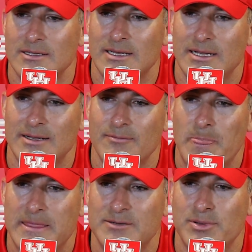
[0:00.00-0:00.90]

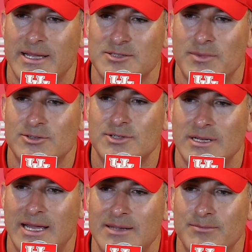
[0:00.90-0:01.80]
Um, didn't play as much
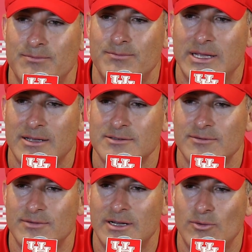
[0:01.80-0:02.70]
tonight because
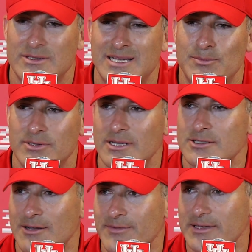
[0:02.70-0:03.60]
of uh, what Temple
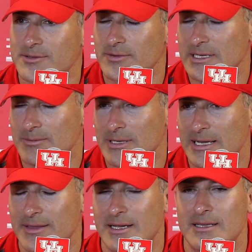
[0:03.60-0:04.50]
does offensively, but
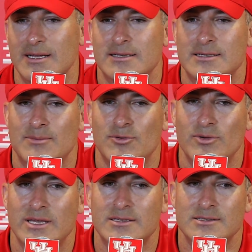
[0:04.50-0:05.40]
I think in the next couple
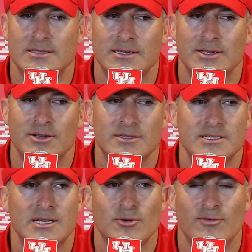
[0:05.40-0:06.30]
weeks uh, you're going to
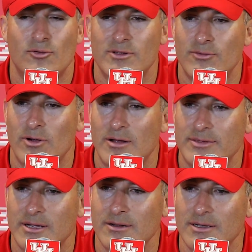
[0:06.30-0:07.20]
see number 44
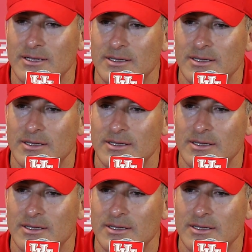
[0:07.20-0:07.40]
out there